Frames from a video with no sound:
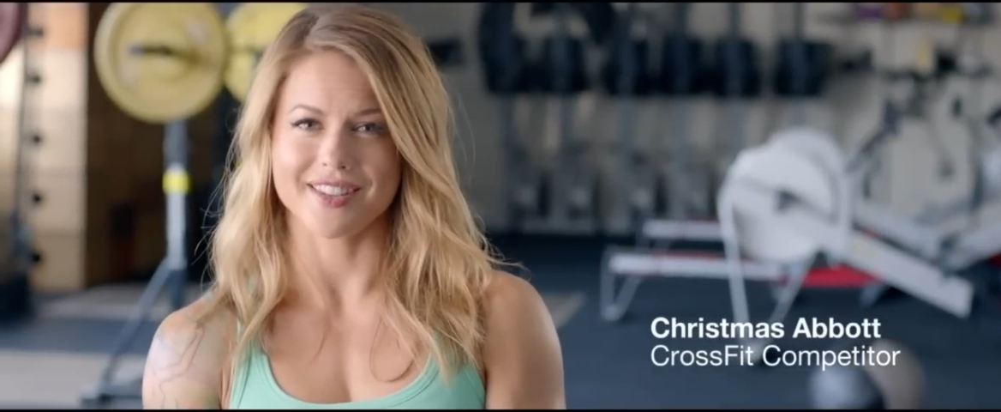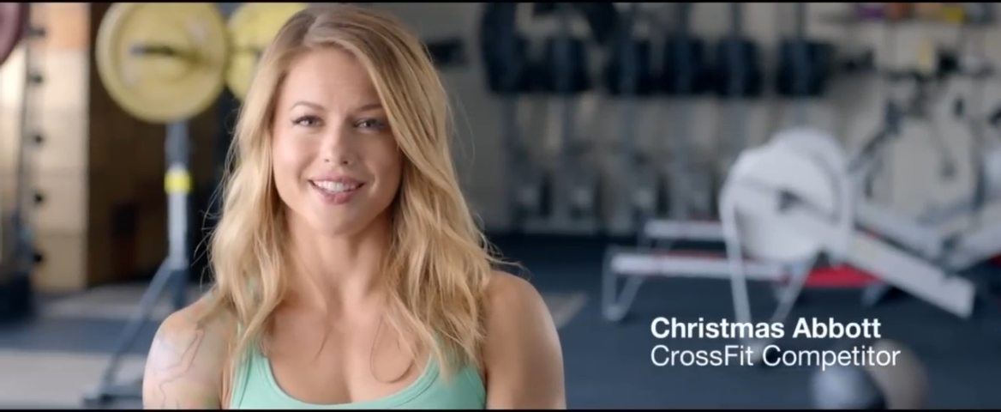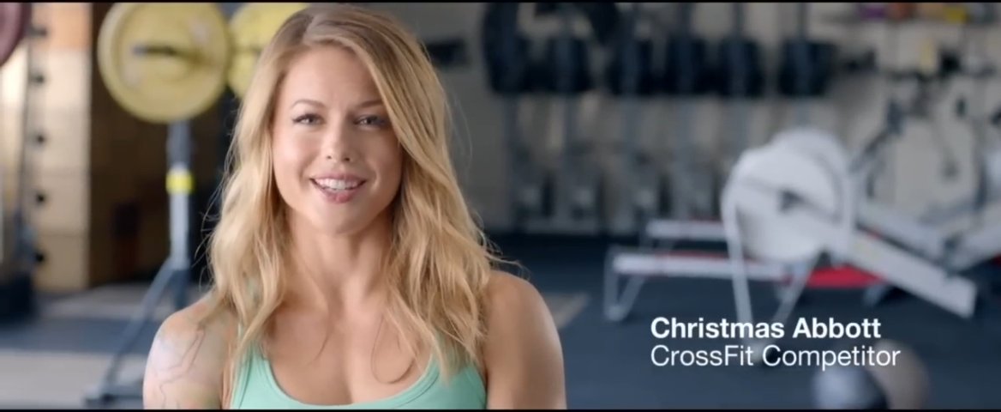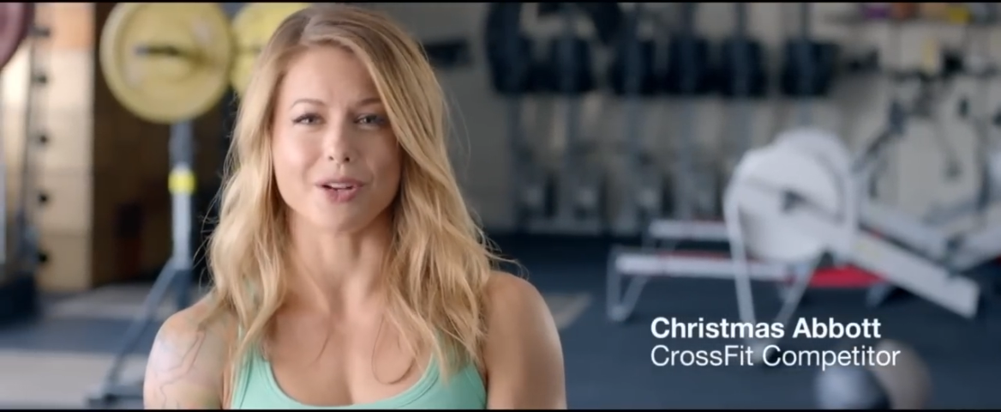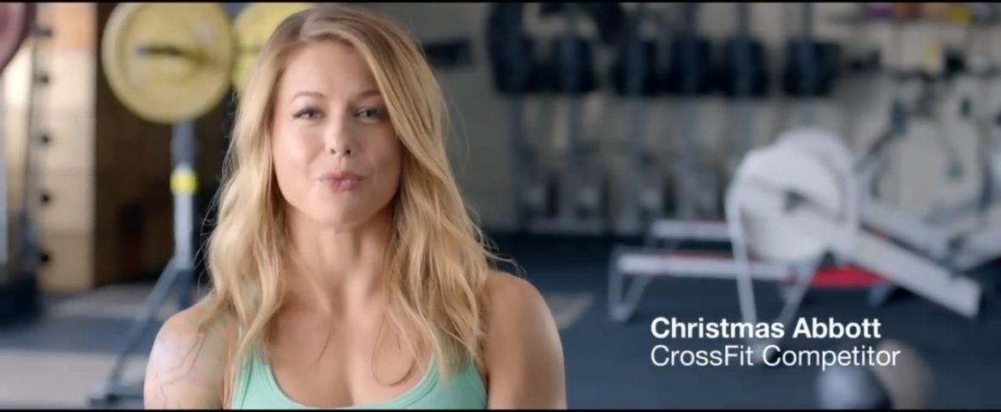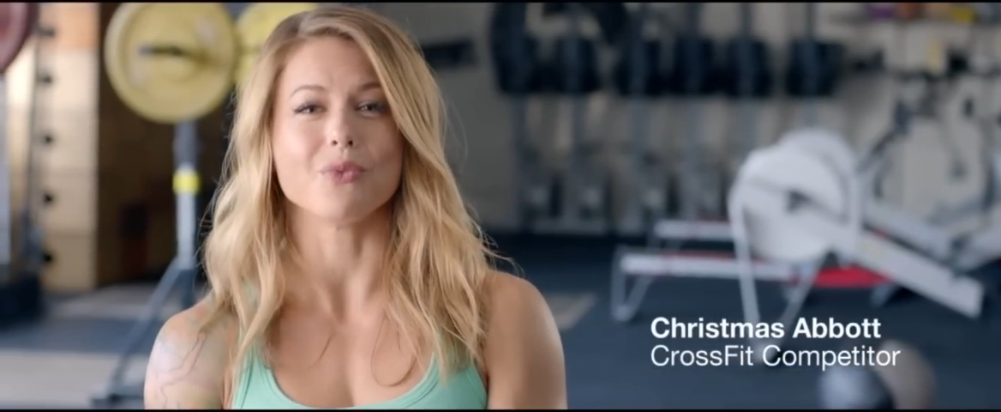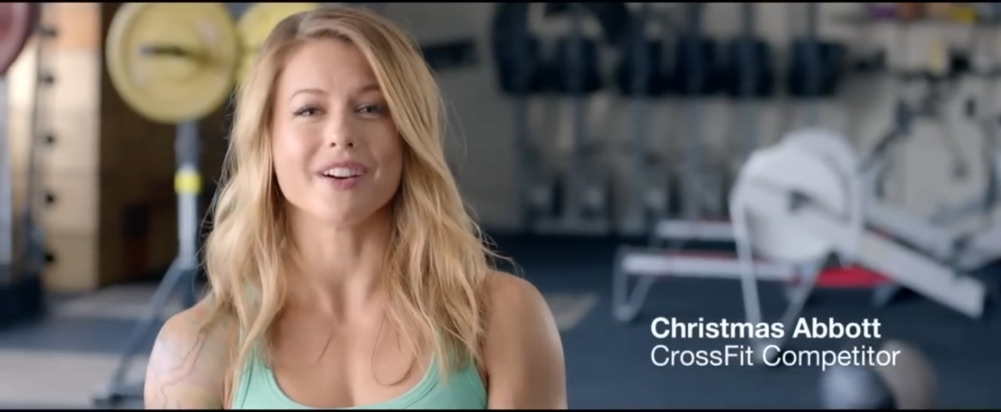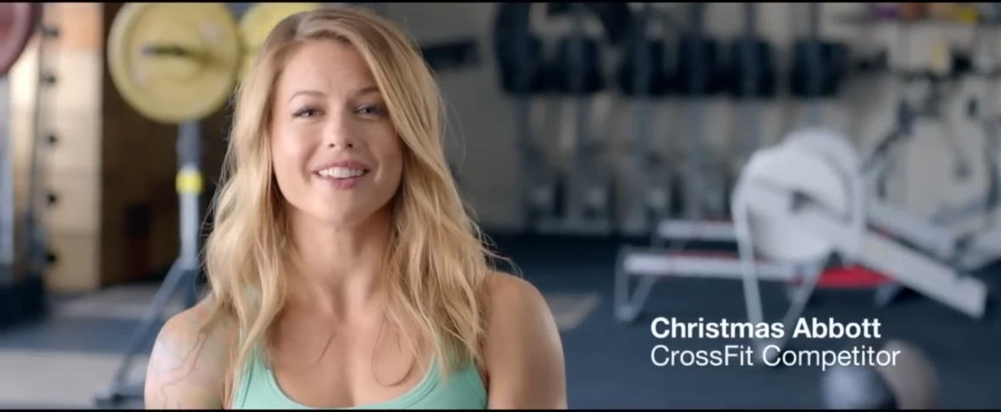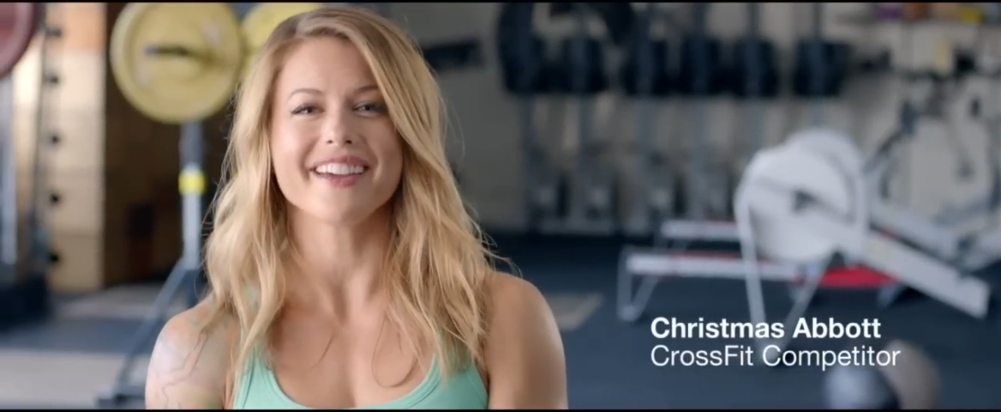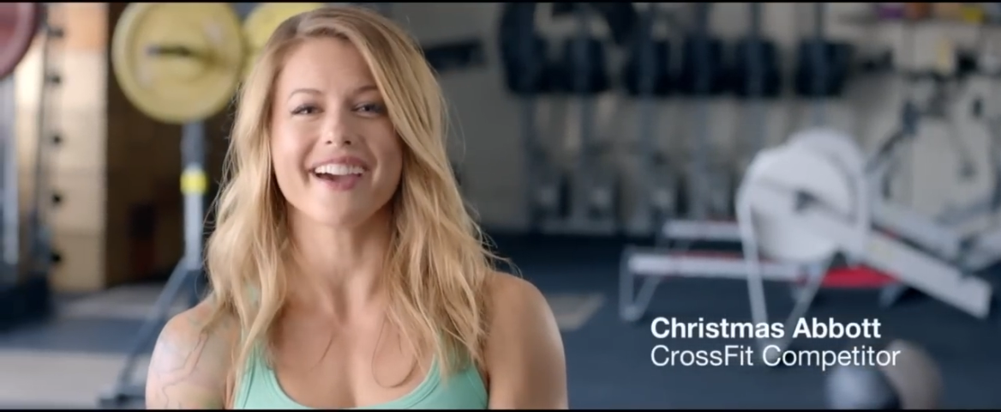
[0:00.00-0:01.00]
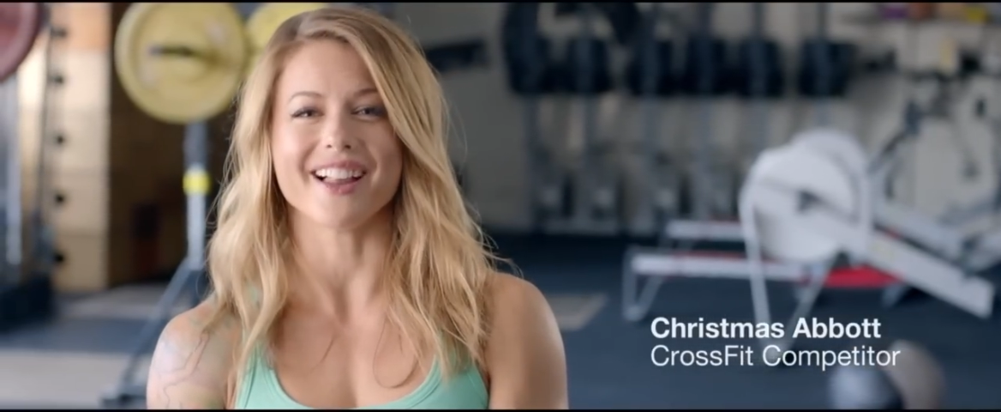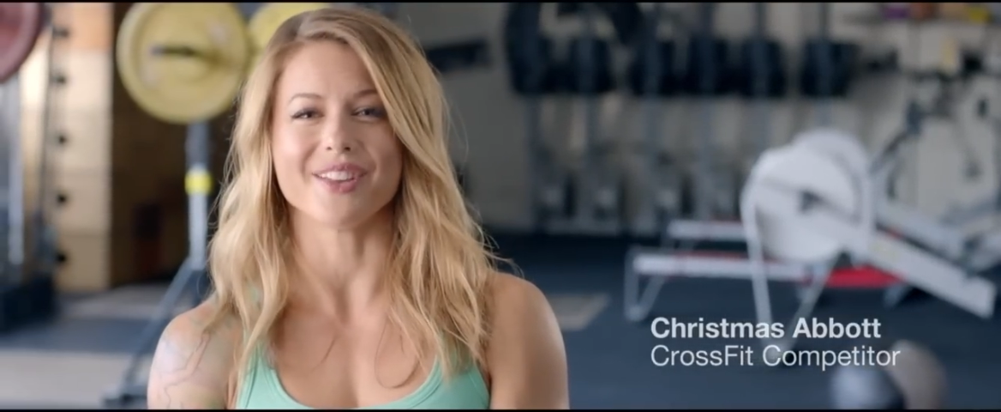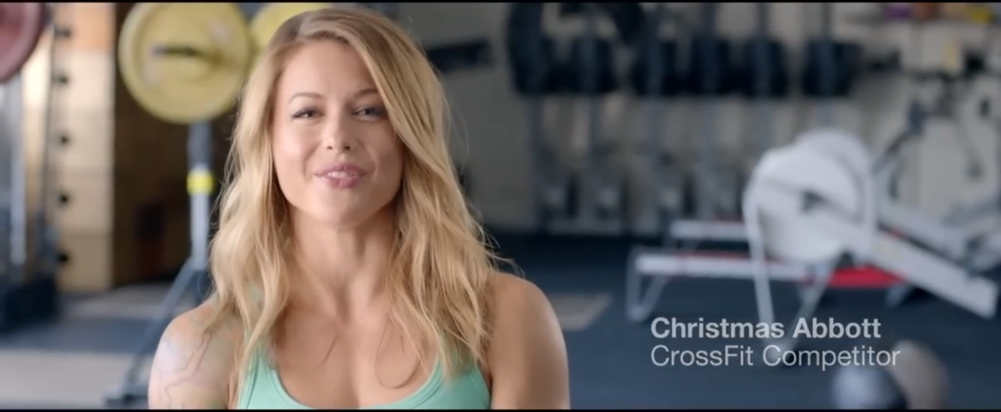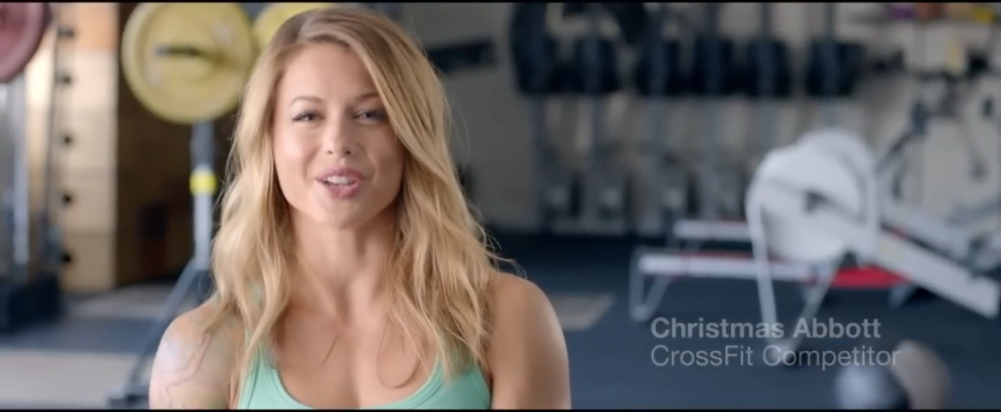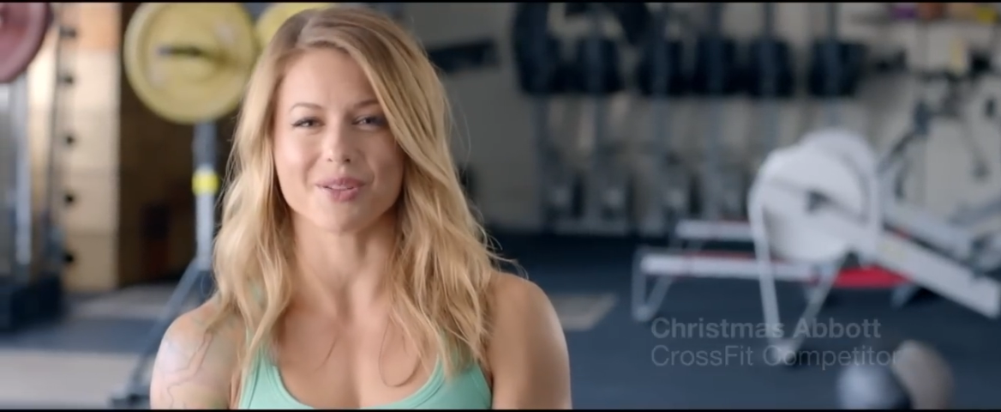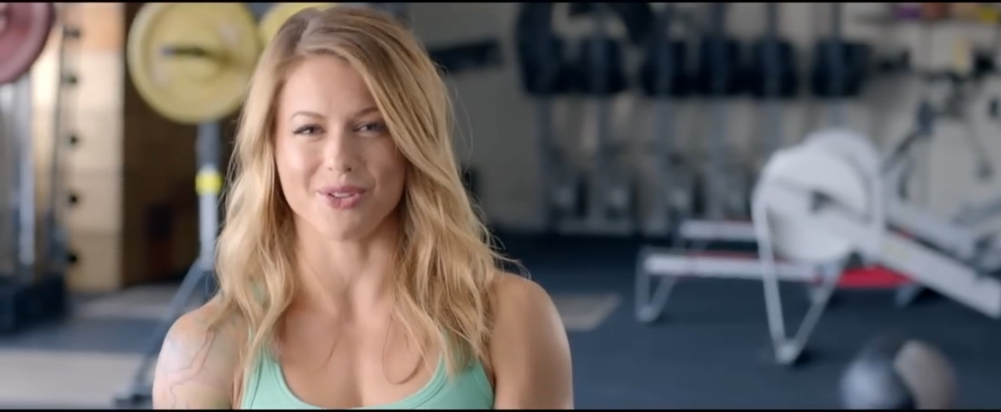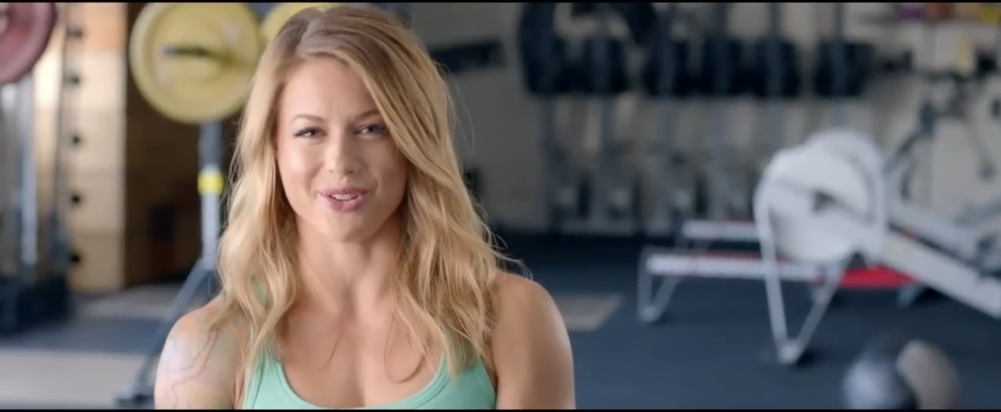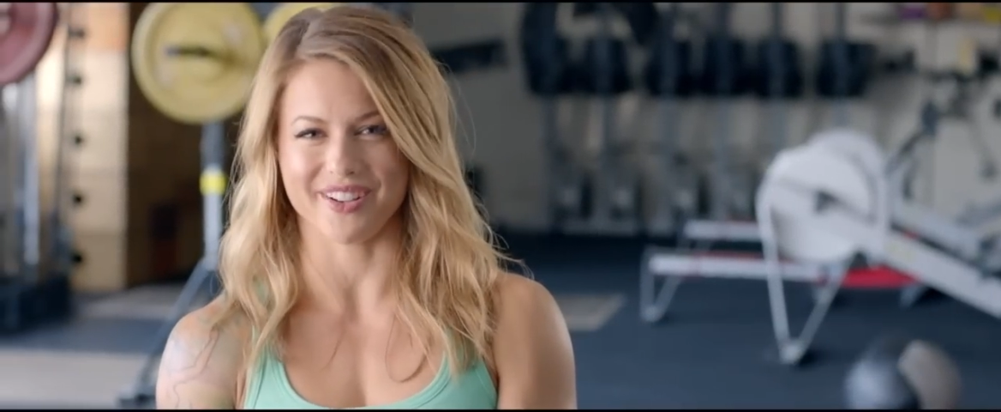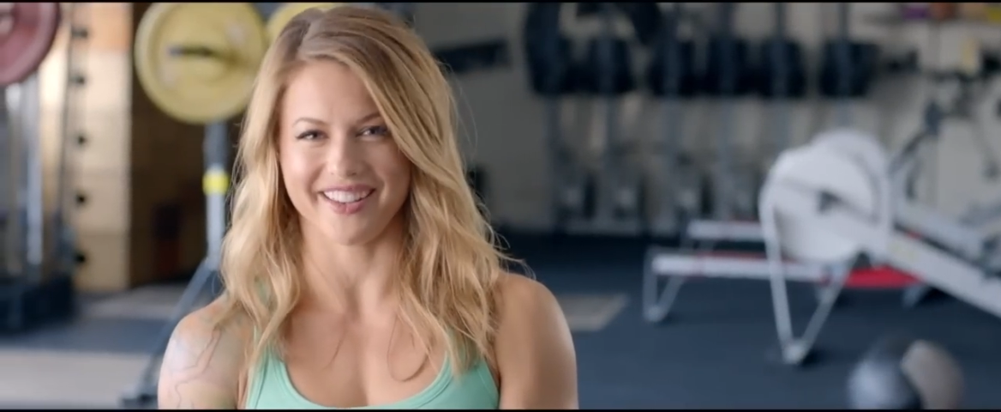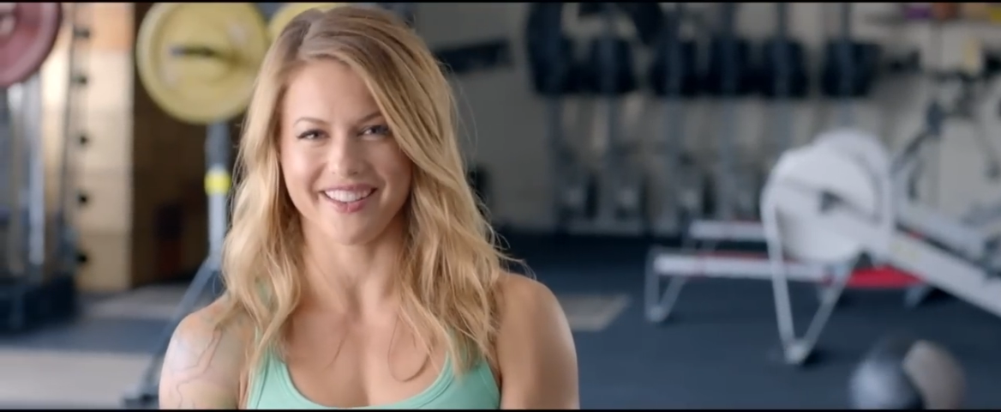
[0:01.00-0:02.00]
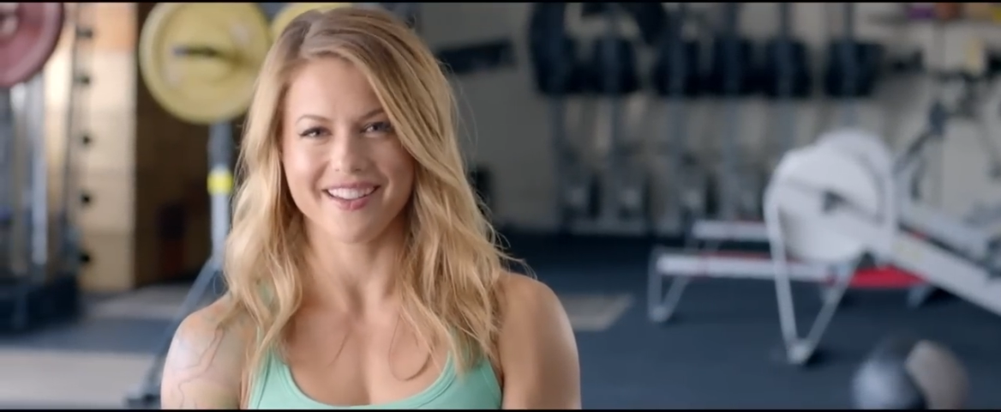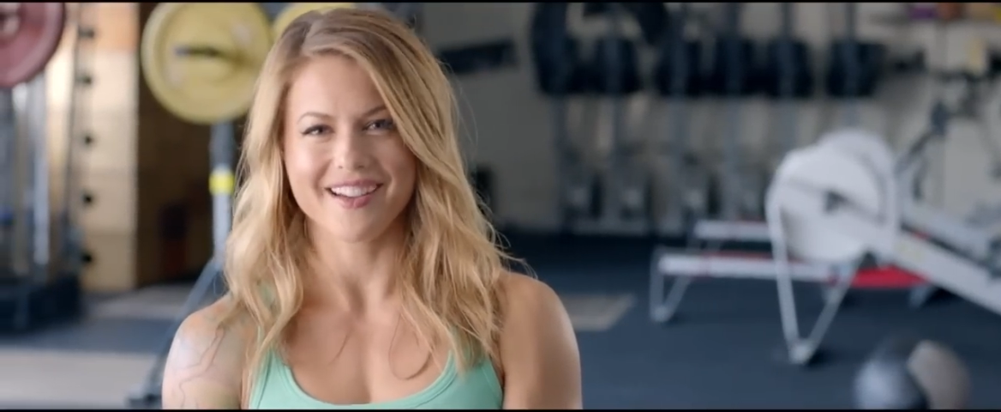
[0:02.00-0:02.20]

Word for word: they needed one hell of a community.